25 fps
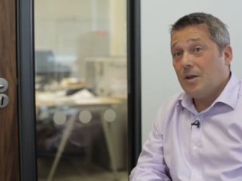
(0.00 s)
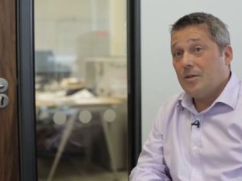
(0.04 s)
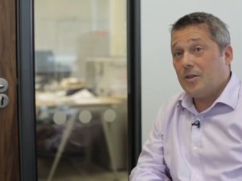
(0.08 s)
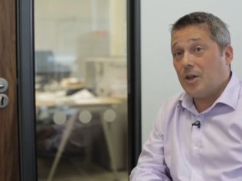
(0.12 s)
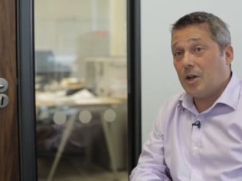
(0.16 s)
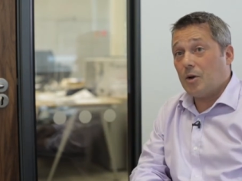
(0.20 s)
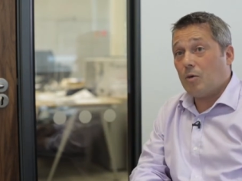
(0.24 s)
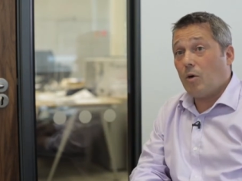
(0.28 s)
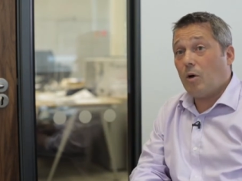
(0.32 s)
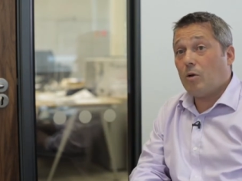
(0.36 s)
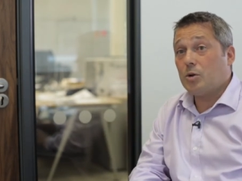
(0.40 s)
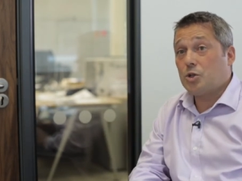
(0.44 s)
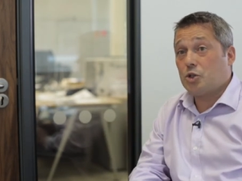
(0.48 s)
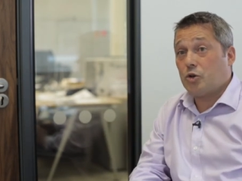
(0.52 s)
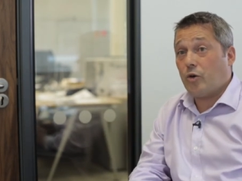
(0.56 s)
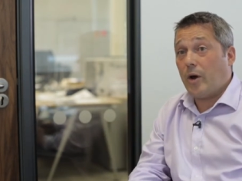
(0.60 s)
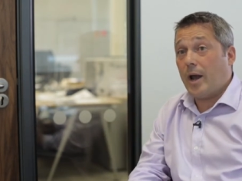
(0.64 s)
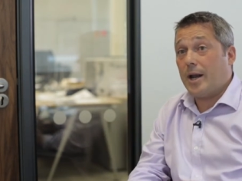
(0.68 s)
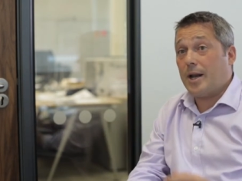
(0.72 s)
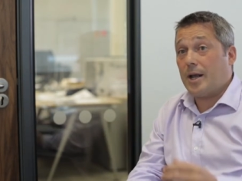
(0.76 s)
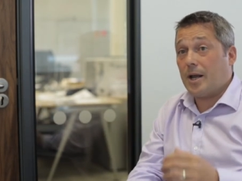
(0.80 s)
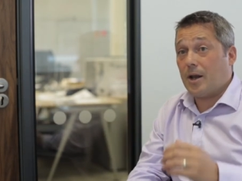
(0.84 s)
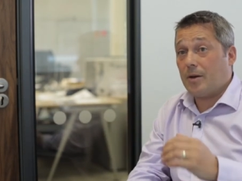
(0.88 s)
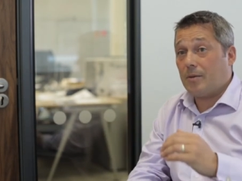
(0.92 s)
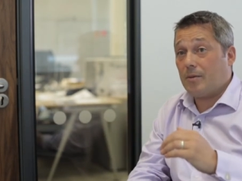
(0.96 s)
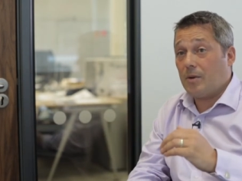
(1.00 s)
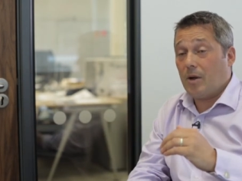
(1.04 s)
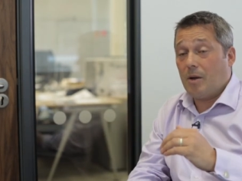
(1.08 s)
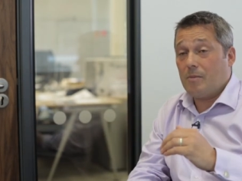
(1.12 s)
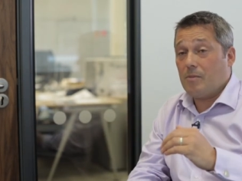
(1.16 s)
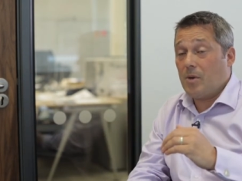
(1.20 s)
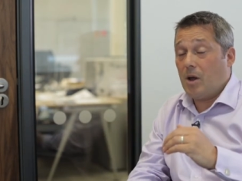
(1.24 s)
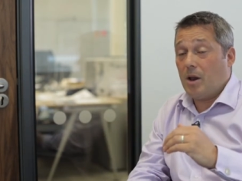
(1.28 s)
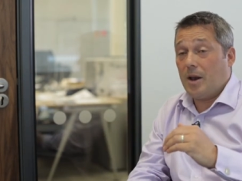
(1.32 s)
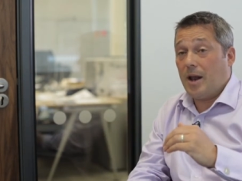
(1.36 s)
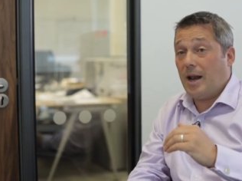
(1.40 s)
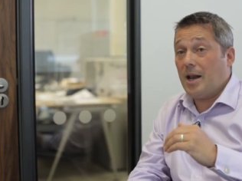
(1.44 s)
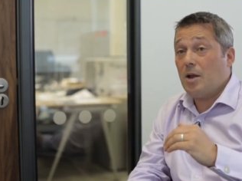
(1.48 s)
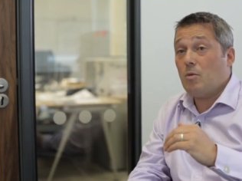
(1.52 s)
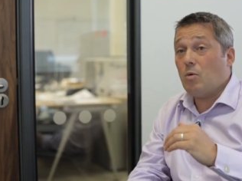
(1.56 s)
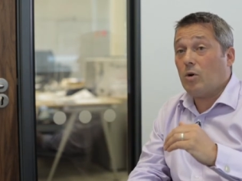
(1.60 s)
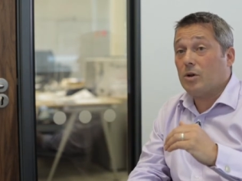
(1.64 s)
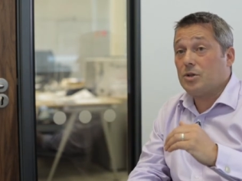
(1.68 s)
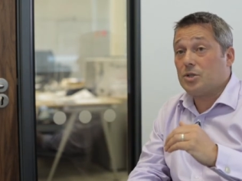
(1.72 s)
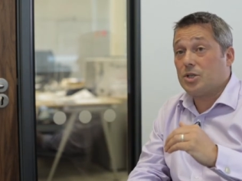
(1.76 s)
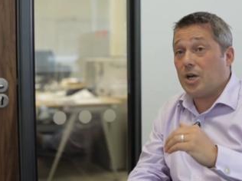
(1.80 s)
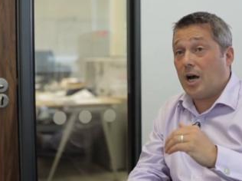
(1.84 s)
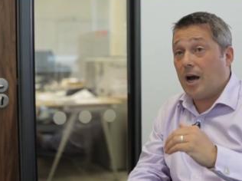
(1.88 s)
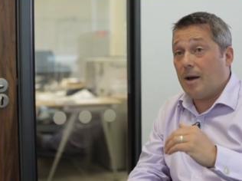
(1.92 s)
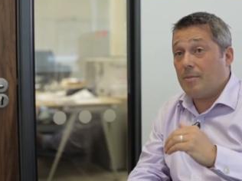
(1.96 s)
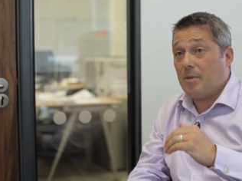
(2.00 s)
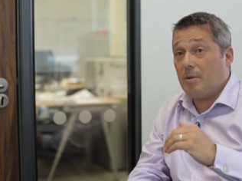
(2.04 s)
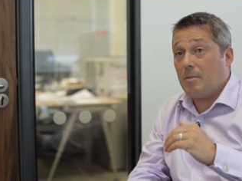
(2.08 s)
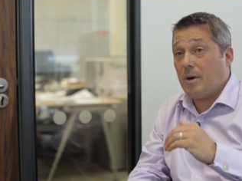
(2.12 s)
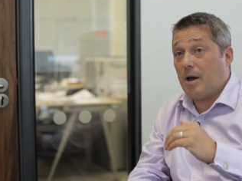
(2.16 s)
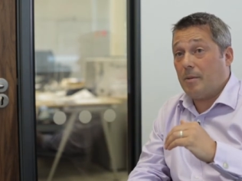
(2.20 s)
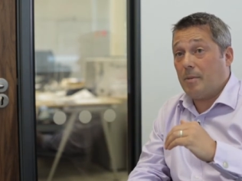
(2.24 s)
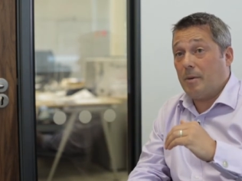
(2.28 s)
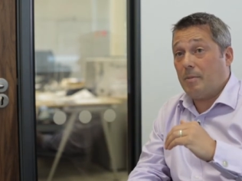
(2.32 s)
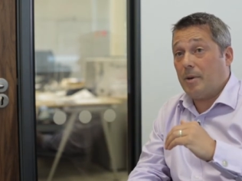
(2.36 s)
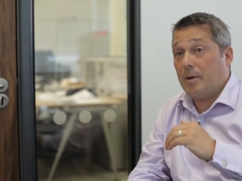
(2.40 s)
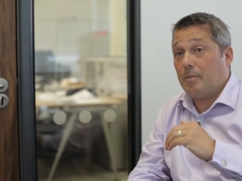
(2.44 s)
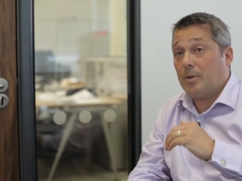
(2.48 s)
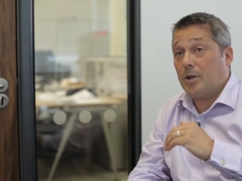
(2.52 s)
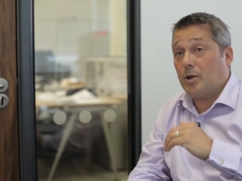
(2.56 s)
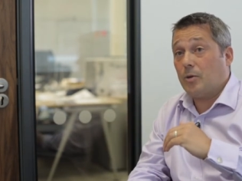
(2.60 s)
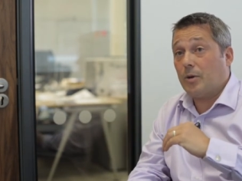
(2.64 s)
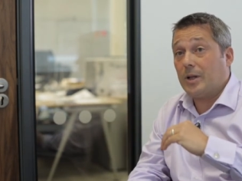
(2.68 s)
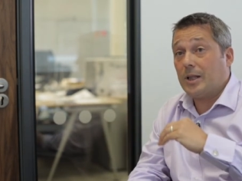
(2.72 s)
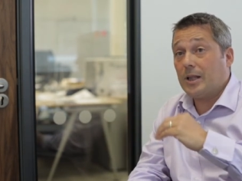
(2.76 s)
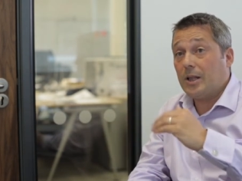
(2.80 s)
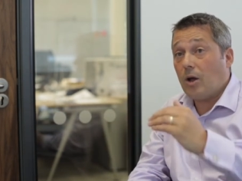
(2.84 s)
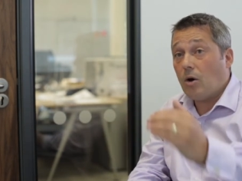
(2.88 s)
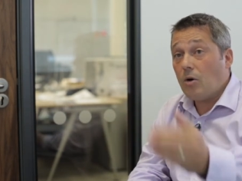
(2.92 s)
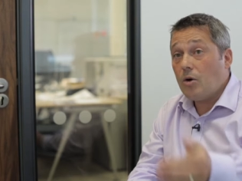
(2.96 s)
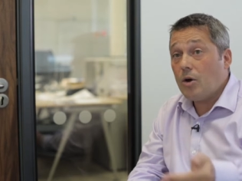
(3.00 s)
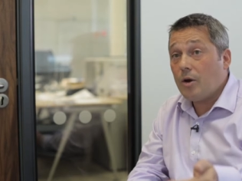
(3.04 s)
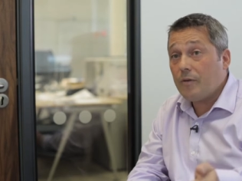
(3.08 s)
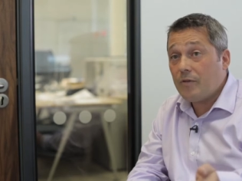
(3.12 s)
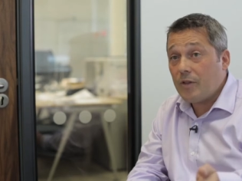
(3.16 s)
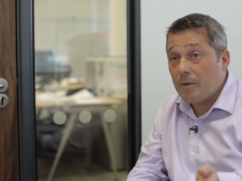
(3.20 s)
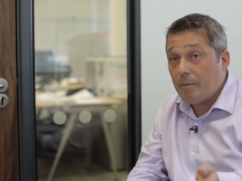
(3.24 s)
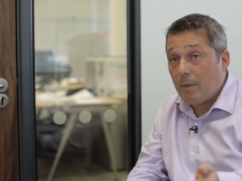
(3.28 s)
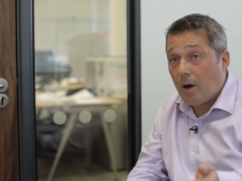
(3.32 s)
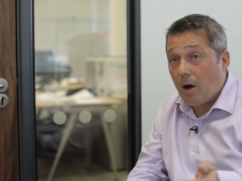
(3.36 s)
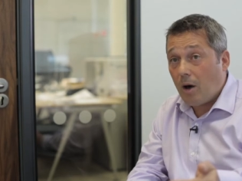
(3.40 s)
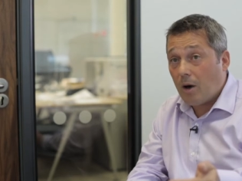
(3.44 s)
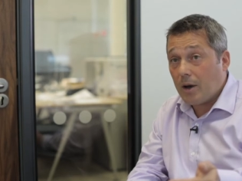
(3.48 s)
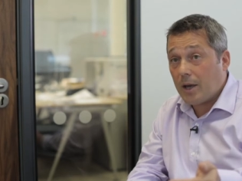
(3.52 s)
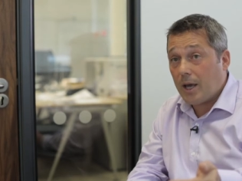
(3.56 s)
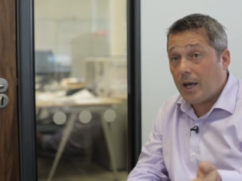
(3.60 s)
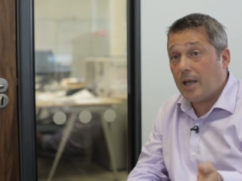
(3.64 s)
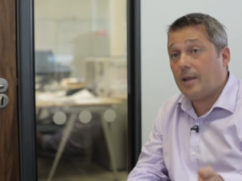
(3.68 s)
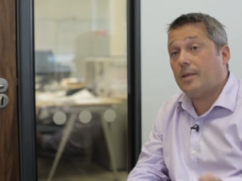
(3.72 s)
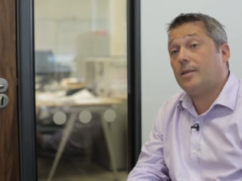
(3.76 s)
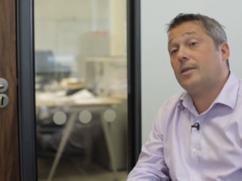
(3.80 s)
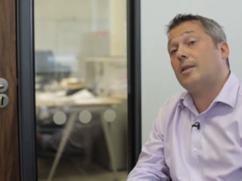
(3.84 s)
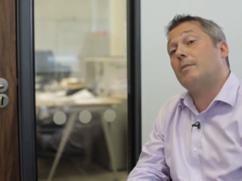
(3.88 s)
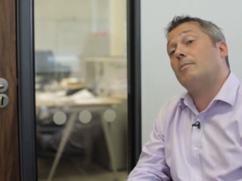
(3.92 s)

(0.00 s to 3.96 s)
that are all trading. And at any one time, there might be people who are long of the market.